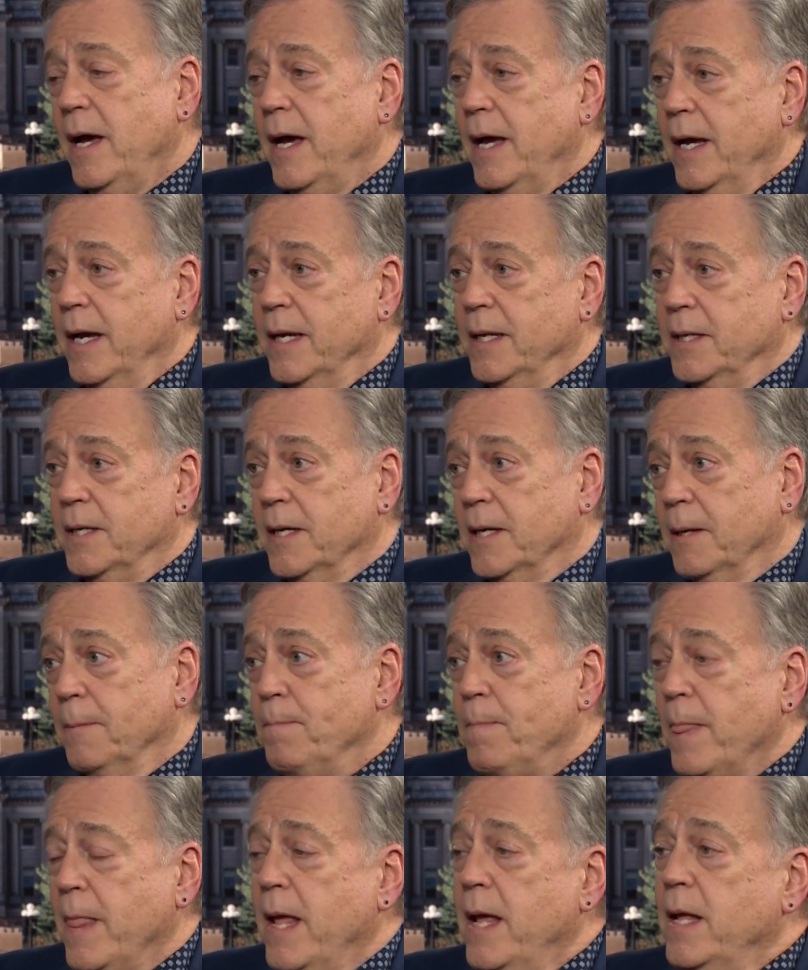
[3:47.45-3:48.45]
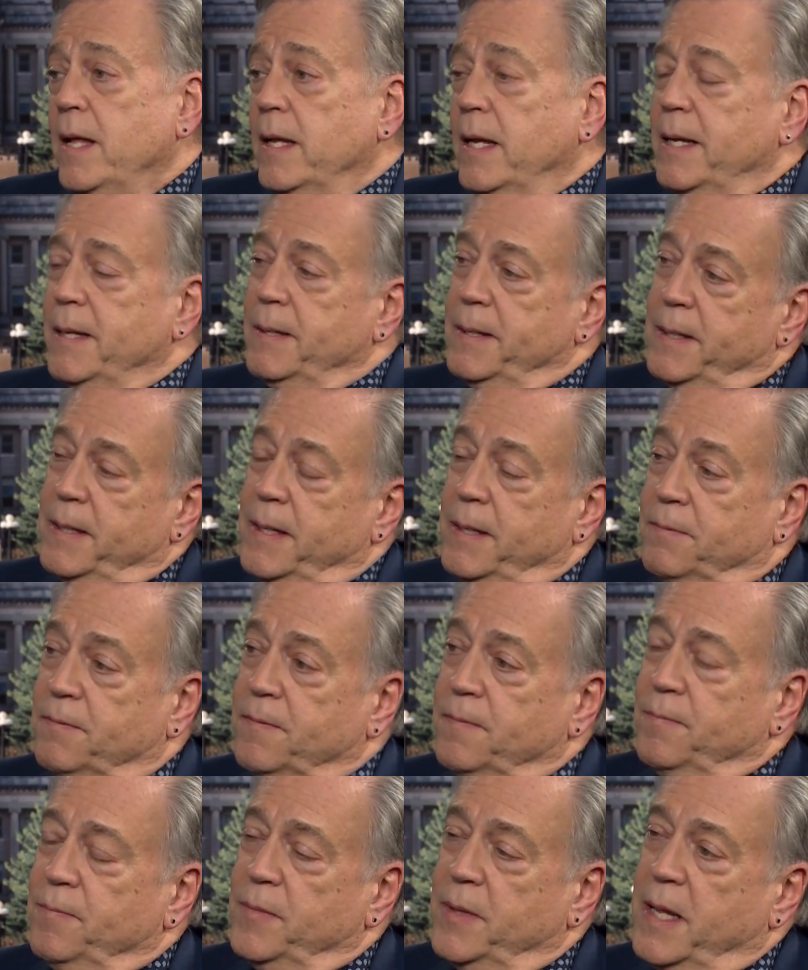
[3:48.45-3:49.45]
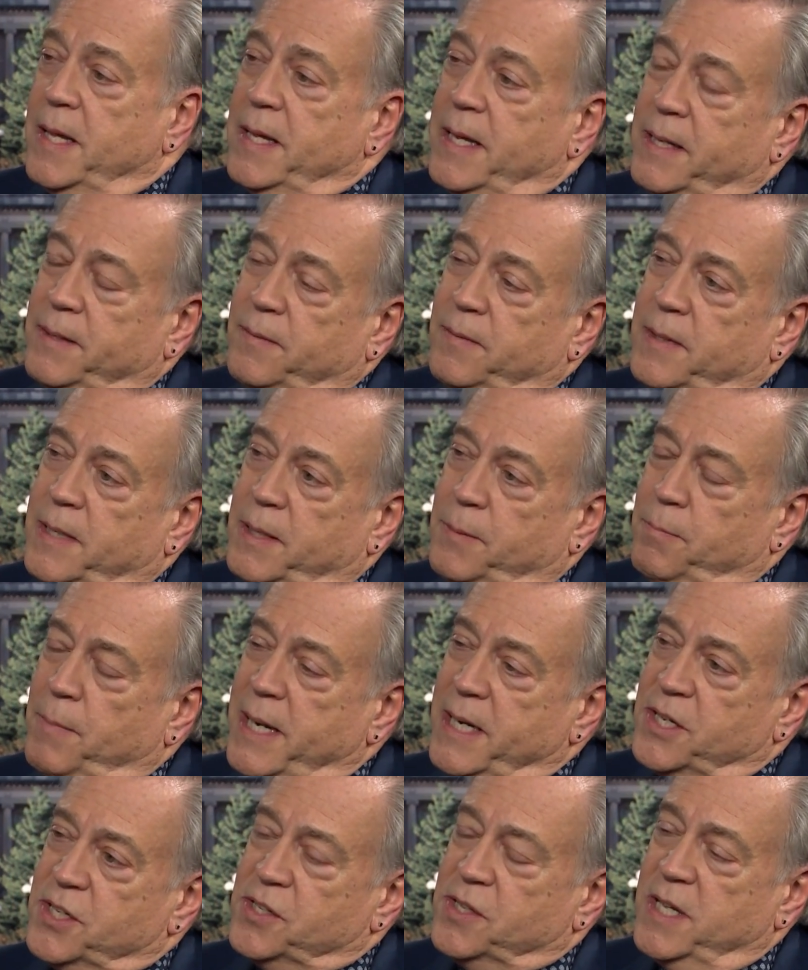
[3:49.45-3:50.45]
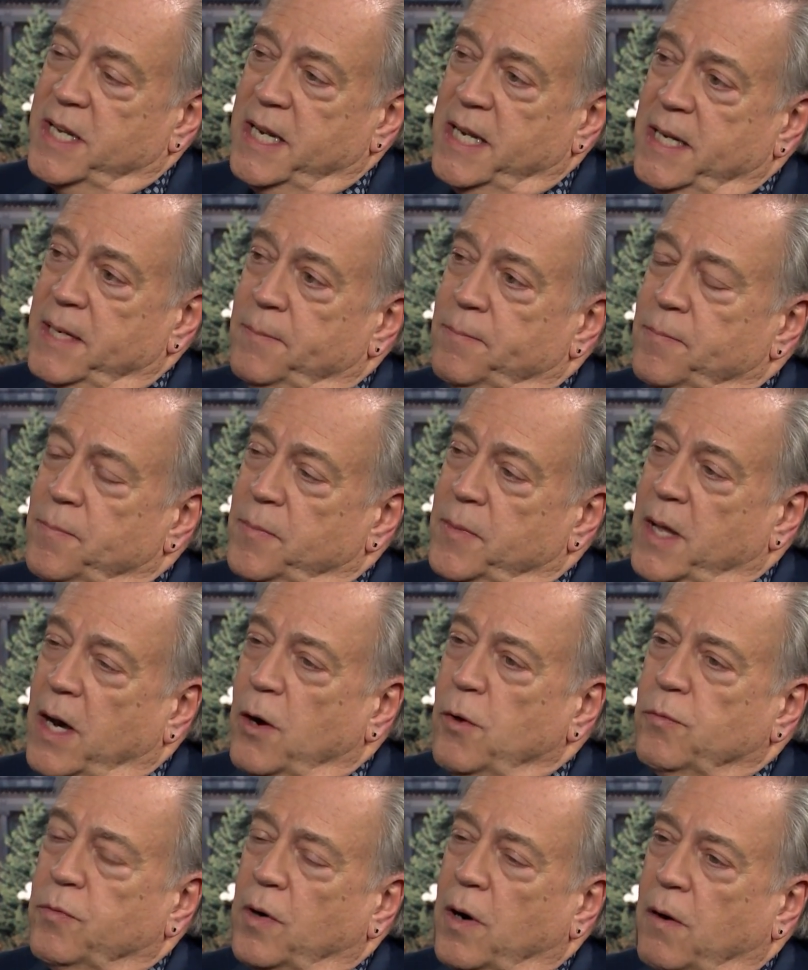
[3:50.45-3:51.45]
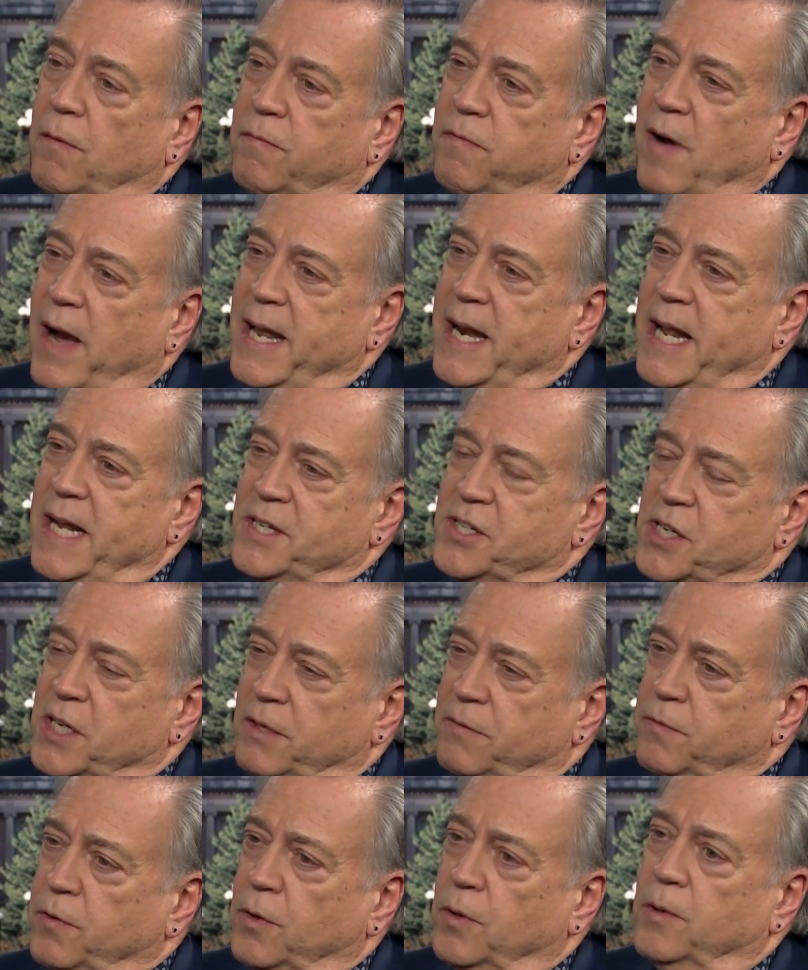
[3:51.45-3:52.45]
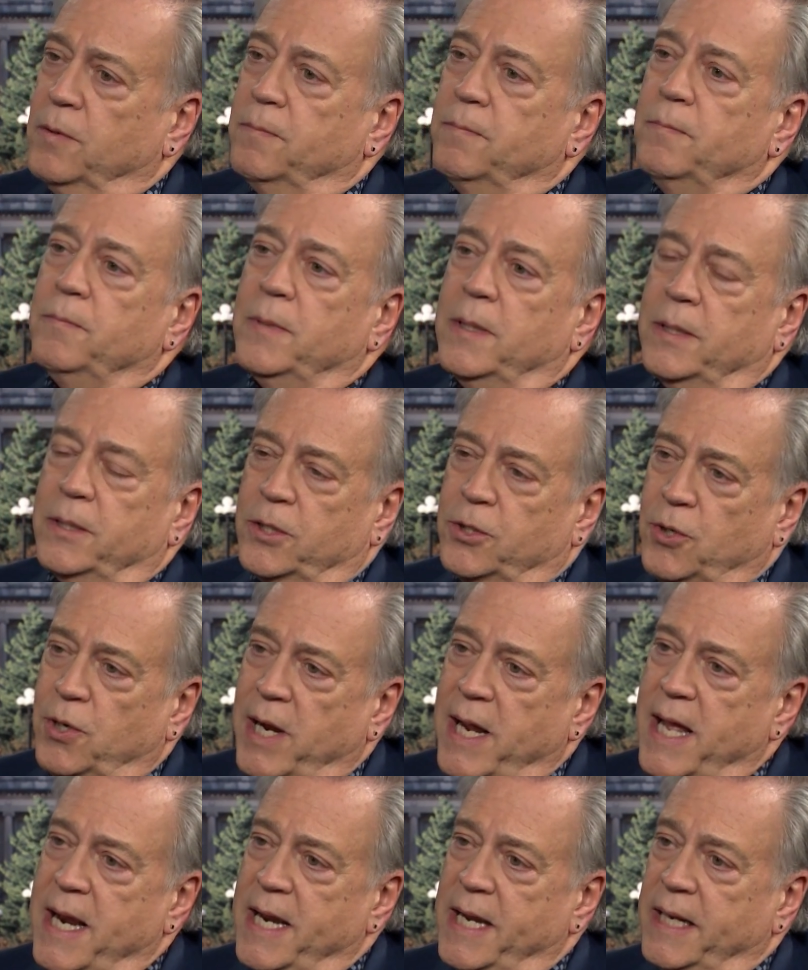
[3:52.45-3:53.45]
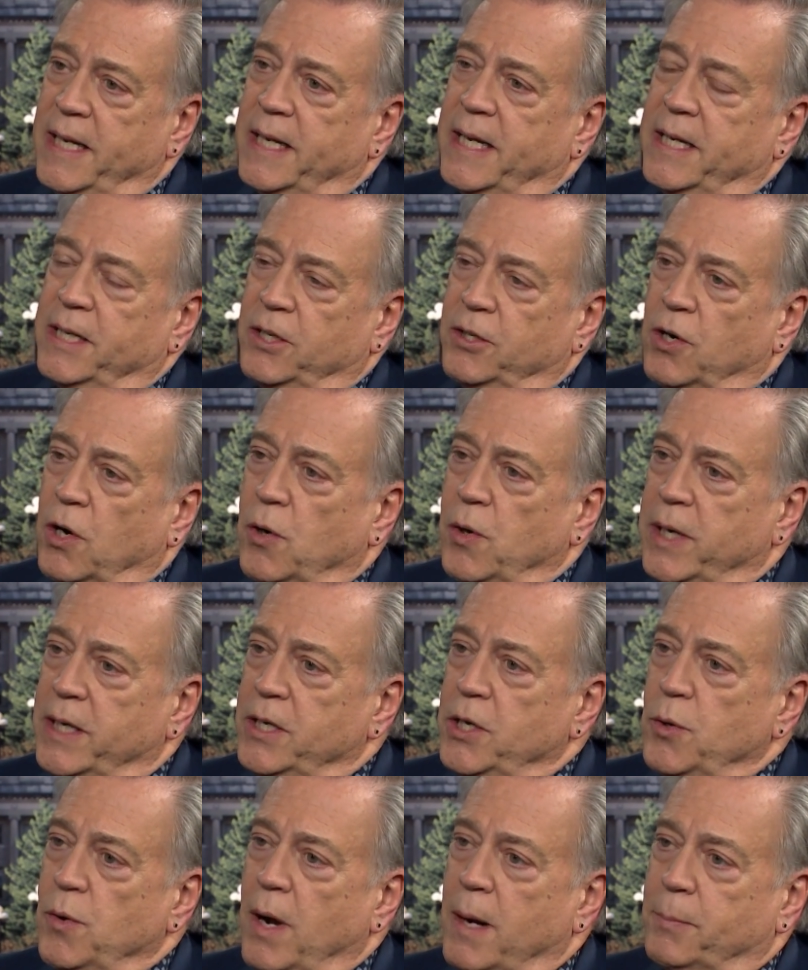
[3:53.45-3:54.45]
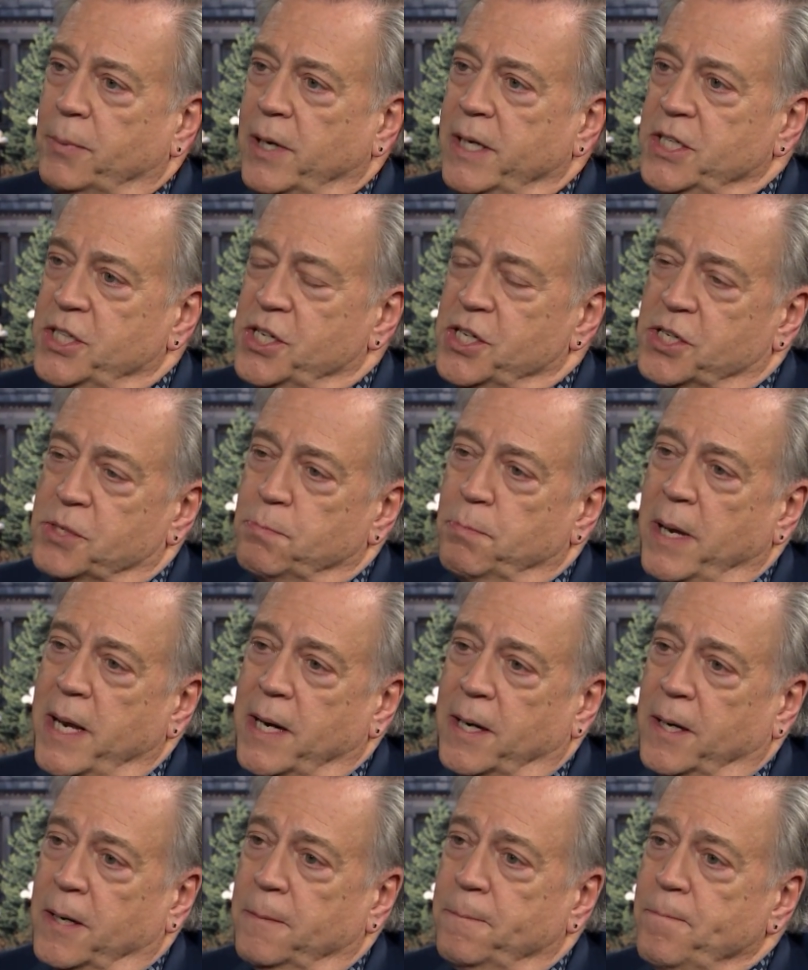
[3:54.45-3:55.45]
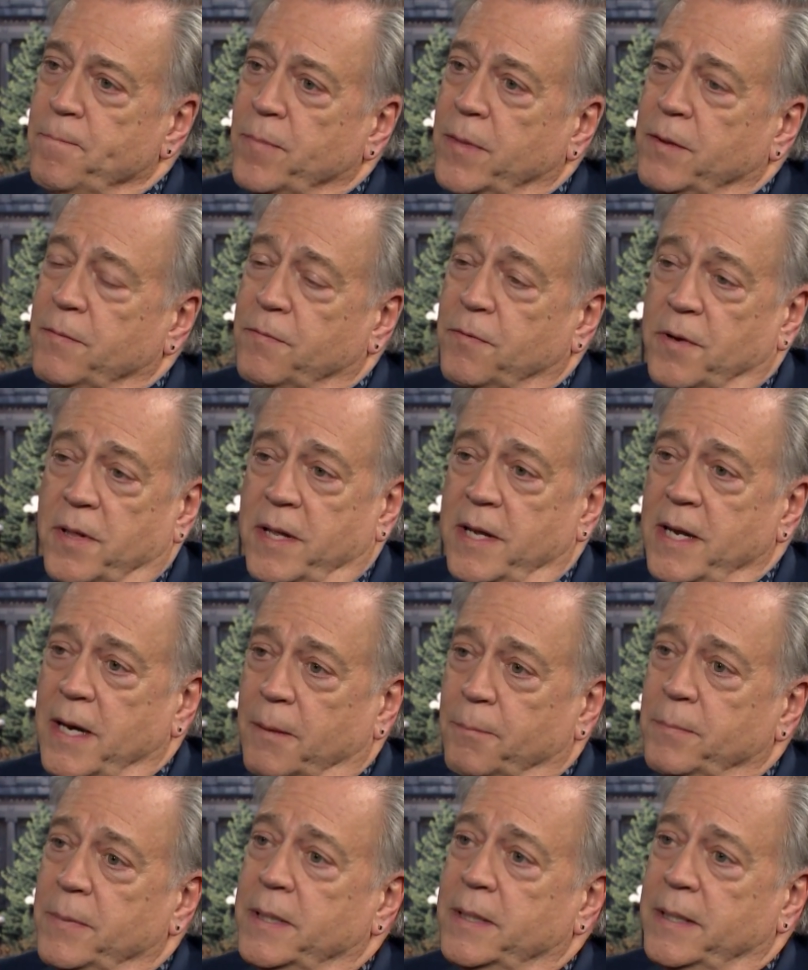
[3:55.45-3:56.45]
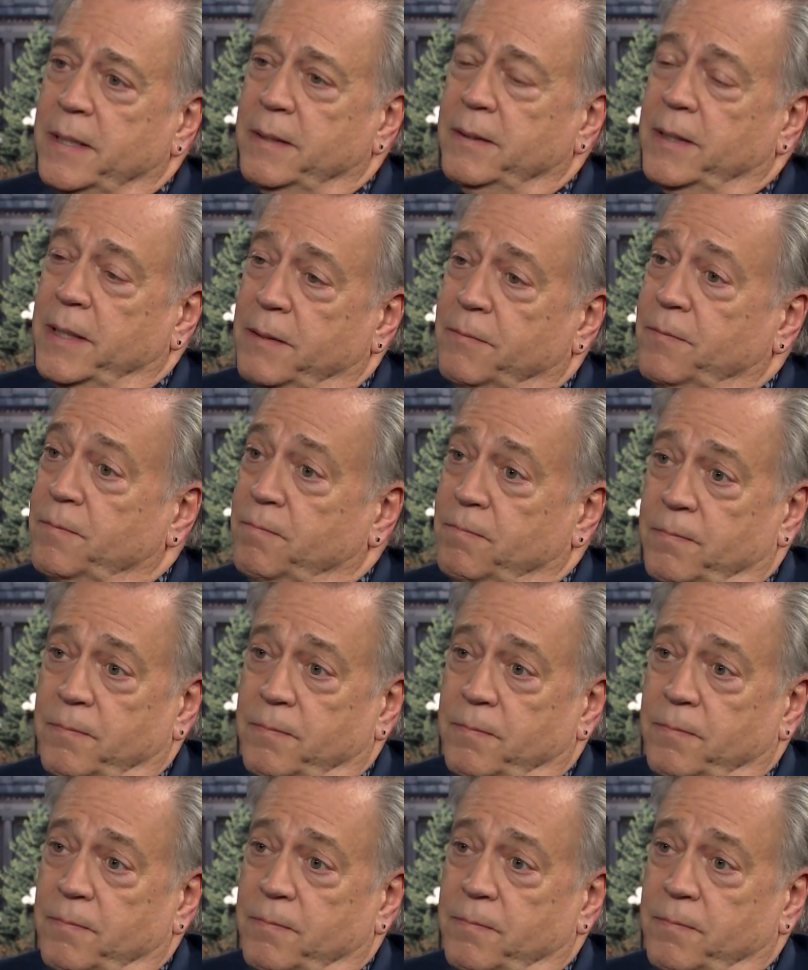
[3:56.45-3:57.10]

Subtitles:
and if it makes the overall financing for creating and growing new operations better for them if